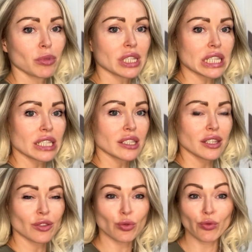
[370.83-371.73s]
it's
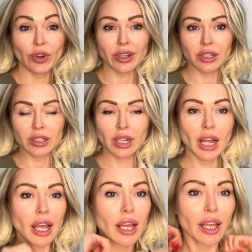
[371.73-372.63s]
easy to wear
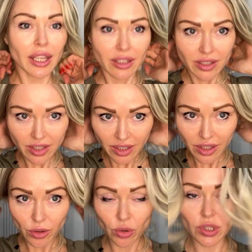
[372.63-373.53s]
and
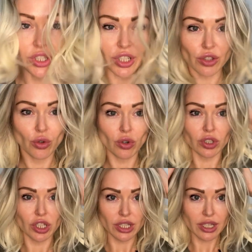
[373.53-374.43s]
it looks just
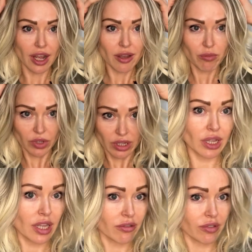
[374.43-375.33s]
gorgeous. I'm
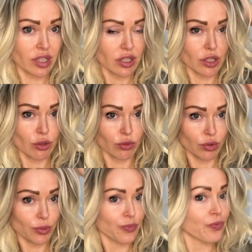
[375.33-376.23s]
in love with this
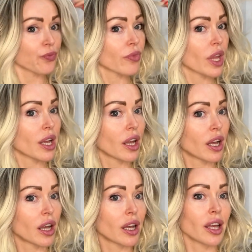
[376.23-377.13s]
look.
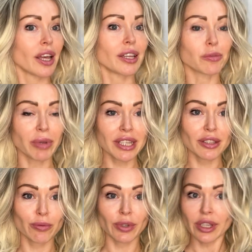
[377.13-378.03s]
And by
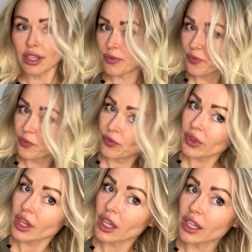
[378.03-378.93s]
the way,
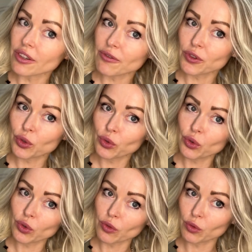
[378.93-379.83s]
if
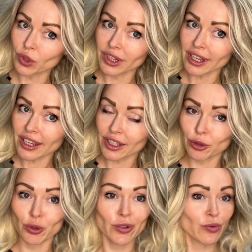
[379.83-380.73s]
you would like
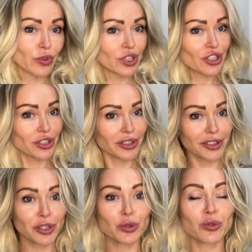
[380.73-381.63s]
to switch
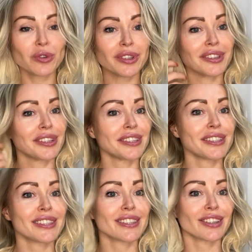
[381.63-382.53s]
the look,
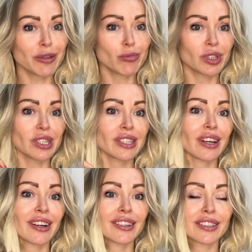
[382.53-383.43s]
these fibers
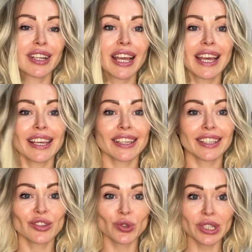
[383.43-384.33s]
are
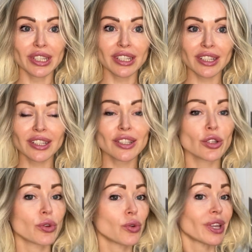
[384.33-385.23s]
heat friendly,
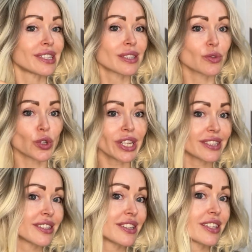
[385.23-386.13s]
so you can
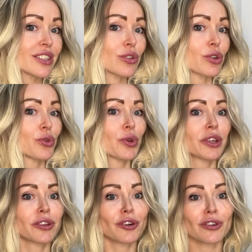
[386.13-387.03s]
straighten it or you
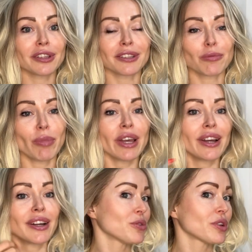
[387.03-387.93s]
can curl it
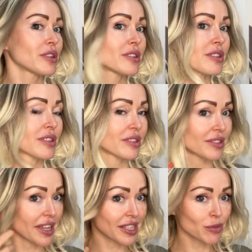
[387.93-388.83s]
back. You can
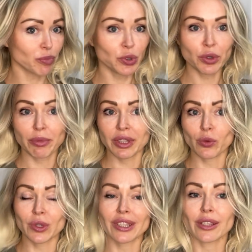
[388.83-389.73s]
experiment
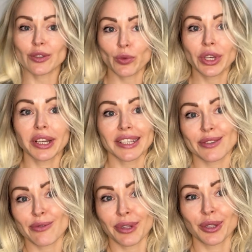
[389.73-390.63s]
with this wig as
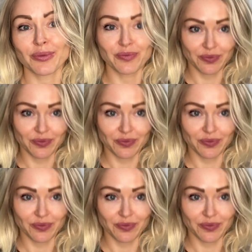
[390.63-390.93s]
well.